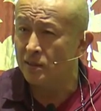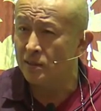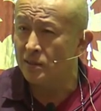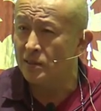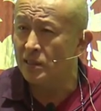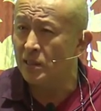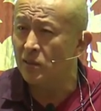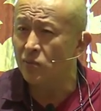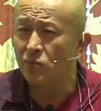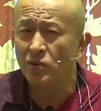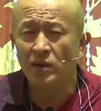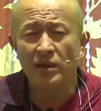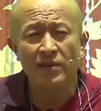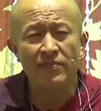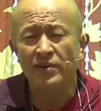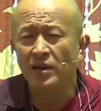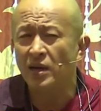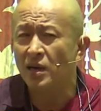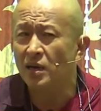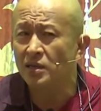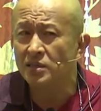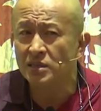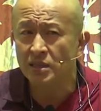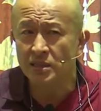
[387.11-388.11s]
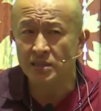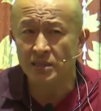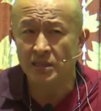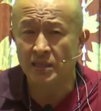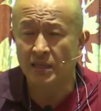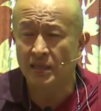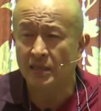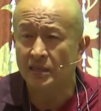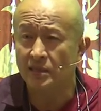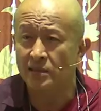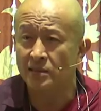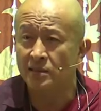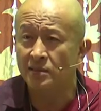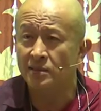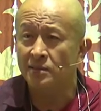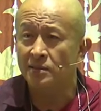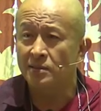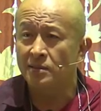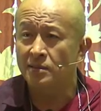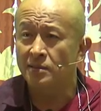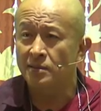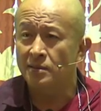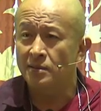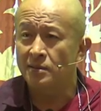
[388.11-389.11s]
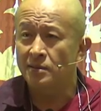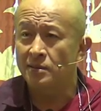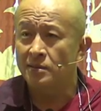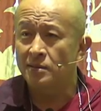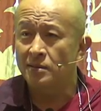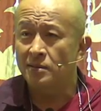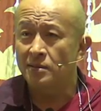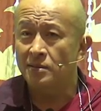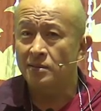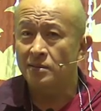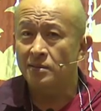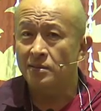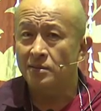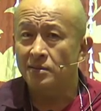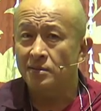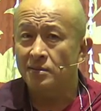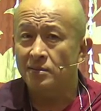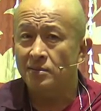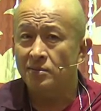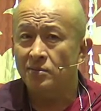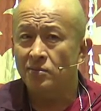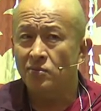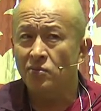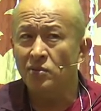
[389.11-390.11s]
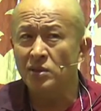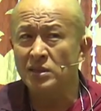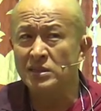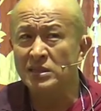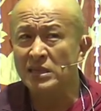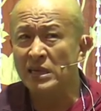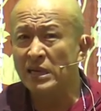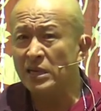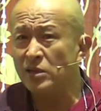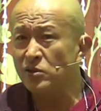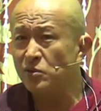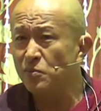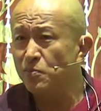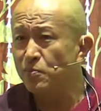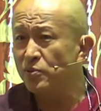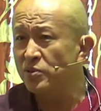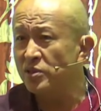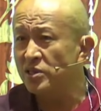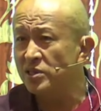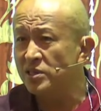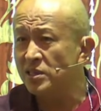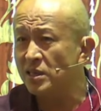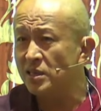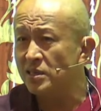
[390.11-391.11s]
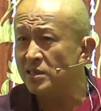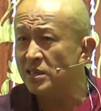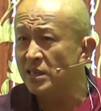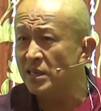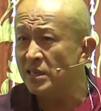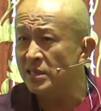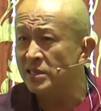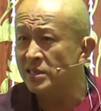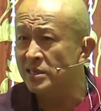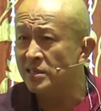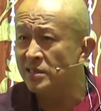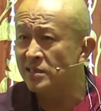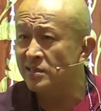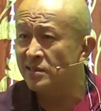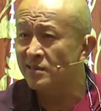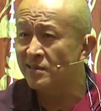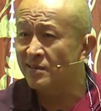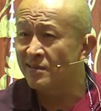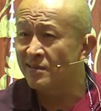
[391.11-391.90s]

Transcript: They will have a heart attack.What kind of Buddhists are this?